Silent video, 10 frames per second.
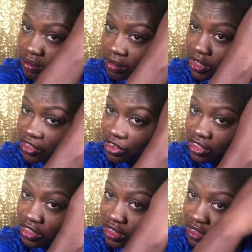It's
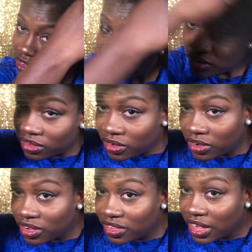just, you
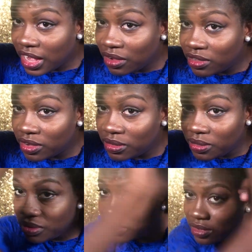just take out two.
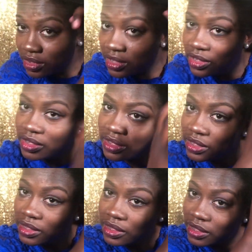
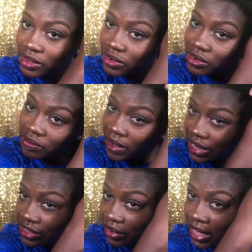You
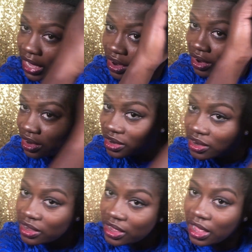divide your hair,
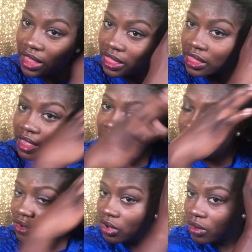and then you
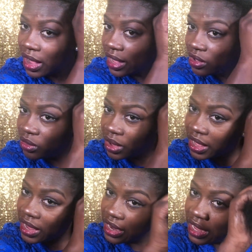go
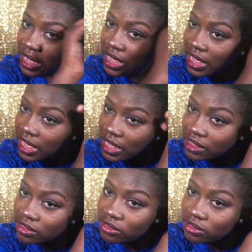ahead and